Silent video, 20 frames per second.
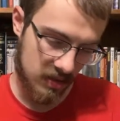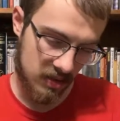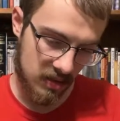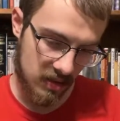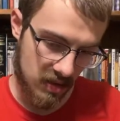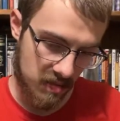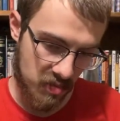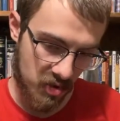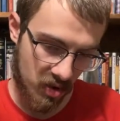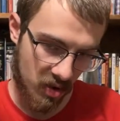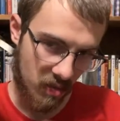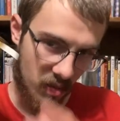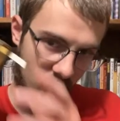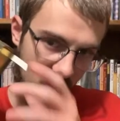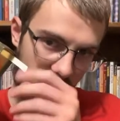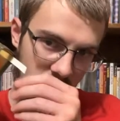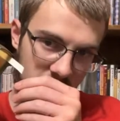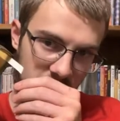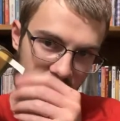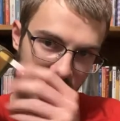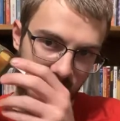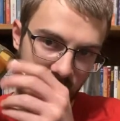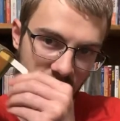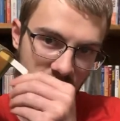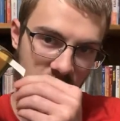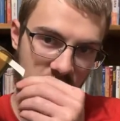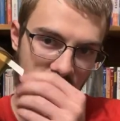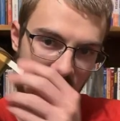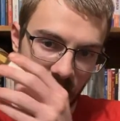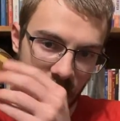the bookmark, but it's right
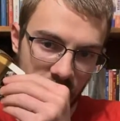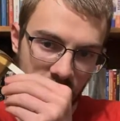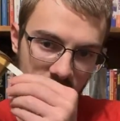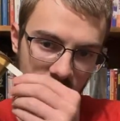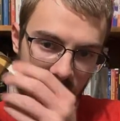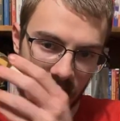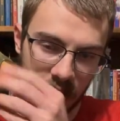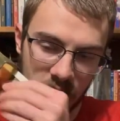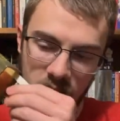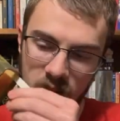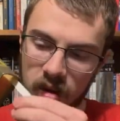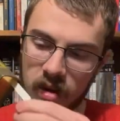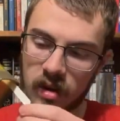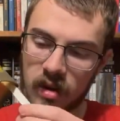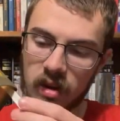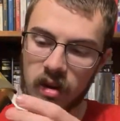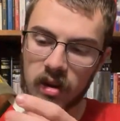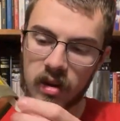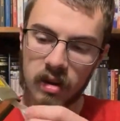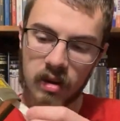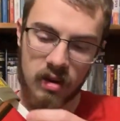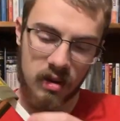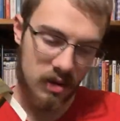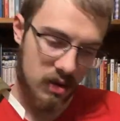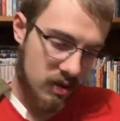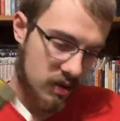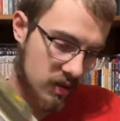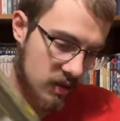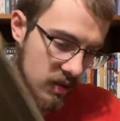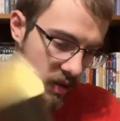here
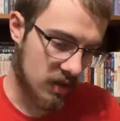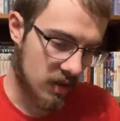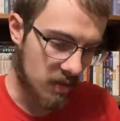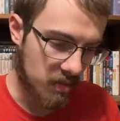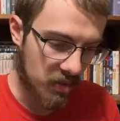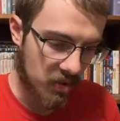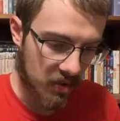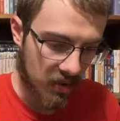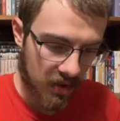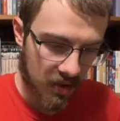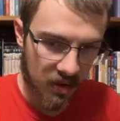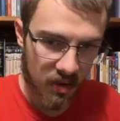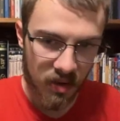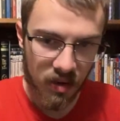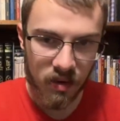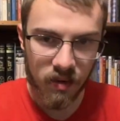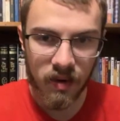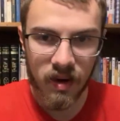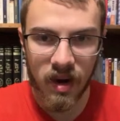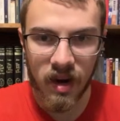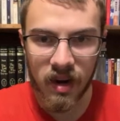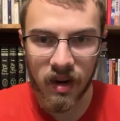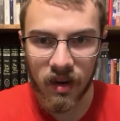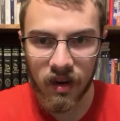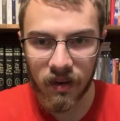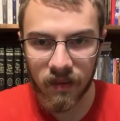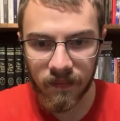in the book. All right.